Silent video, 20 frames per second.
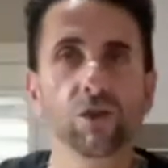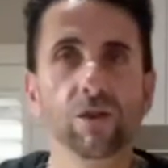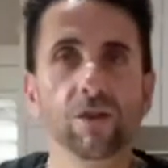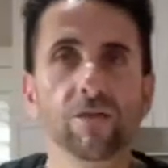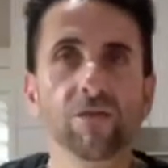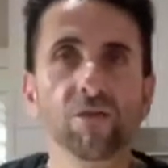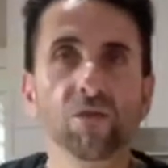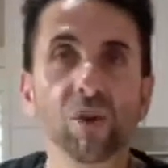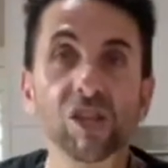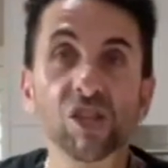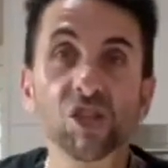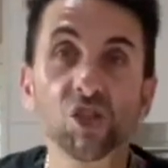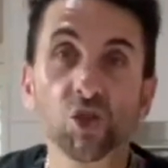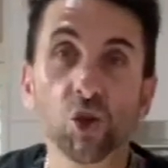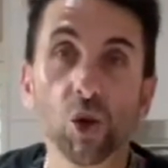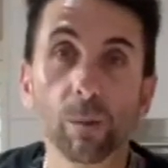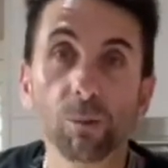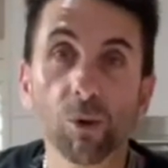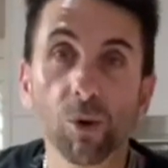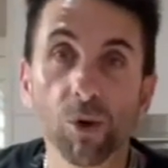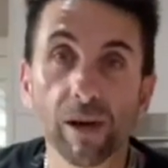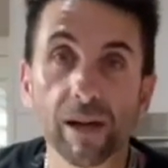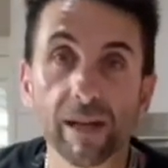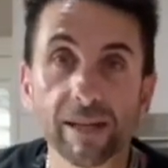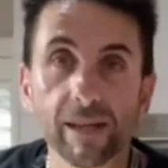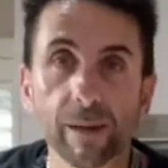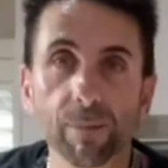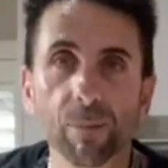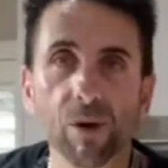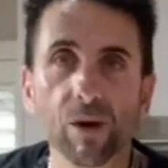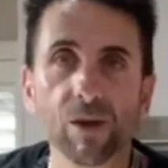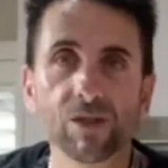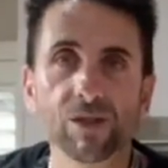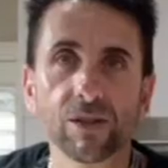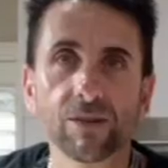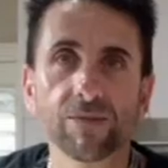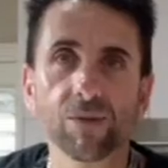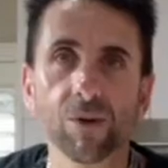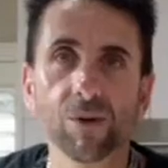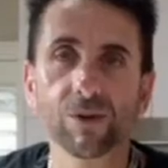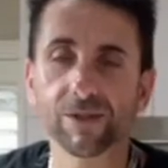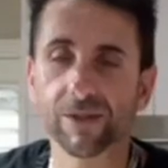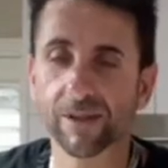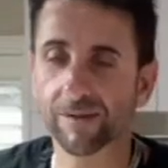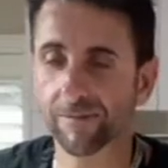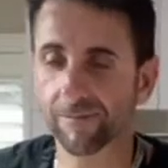fresh strawberries opposed to frozen.